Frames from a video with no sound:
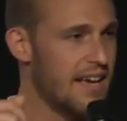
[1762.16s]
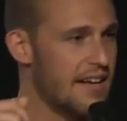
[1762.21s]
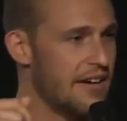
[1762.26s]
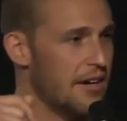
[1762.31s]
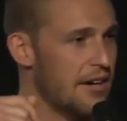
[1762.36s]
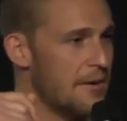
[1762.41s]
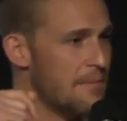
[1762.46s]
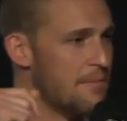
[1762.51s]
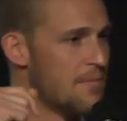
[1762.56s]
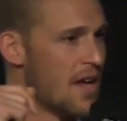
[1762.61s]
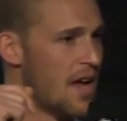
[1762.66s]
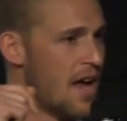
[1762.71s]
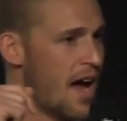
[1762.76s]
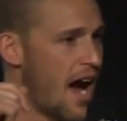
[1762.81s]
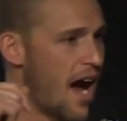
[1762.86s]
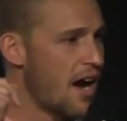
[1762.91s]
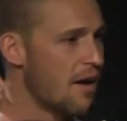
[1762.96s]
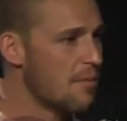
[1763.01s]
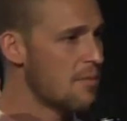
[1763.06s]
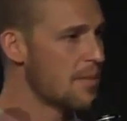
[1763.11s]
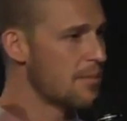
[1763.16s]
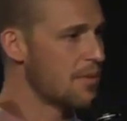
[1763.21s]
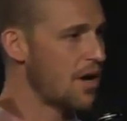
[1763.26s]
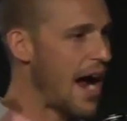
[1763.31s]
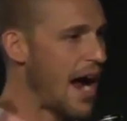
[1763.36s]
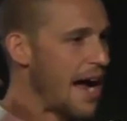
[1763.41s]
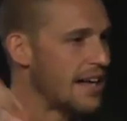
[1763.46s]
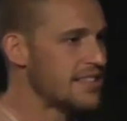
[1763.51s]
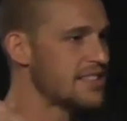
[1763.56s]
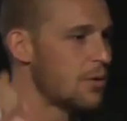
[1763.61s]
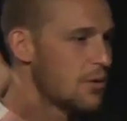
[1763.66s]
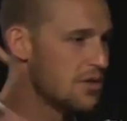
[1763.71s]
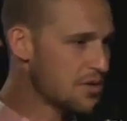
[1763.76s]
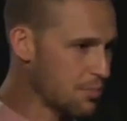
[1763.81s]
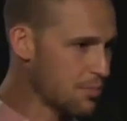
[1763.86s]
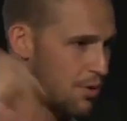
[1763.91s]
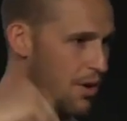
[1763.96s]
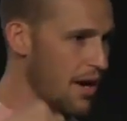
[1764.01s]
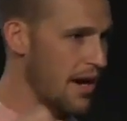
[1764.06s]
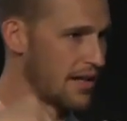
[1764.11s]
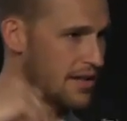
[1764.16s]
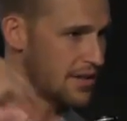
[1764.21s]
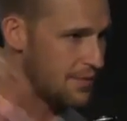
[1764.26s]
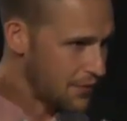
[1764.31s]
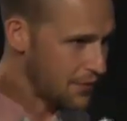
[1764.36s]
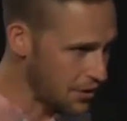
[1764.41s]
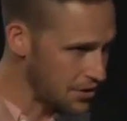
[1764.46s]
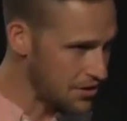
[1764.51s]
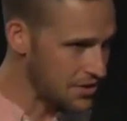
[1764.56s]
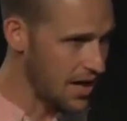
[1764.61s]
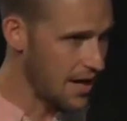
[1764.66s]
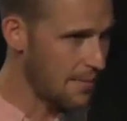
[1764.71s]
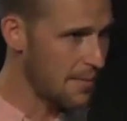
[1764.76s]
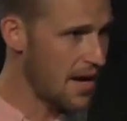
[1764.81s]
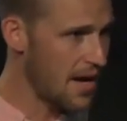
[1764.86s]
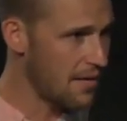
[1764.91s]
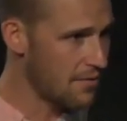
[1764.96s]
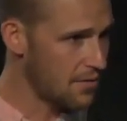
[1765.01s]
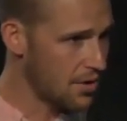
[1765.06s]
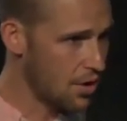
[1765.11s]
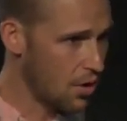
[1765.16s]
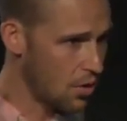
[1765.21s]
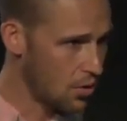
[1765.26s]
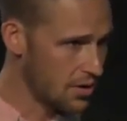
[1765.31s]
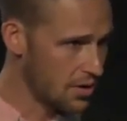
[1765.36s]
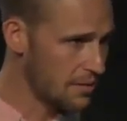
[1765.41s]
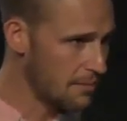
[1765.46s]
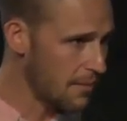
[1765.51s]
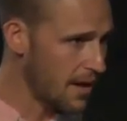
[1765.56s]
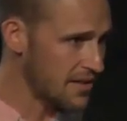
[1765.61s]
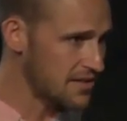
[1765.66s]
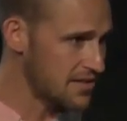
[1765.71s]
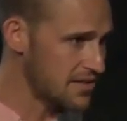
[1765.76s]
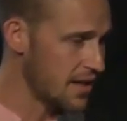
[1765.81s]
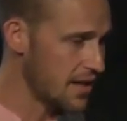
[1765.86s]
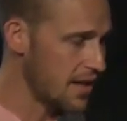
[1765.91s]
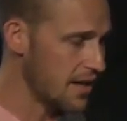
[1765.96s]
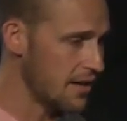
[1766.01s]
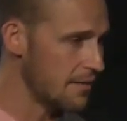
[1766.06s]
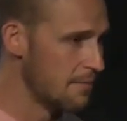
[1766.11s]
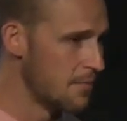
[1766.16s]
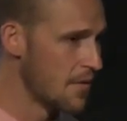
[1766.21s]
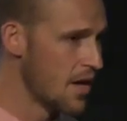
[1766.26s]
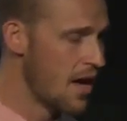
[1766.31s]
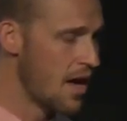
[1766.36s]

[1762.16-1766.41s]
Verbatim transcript: later, I remember as I was praying the first time ever, holding my son,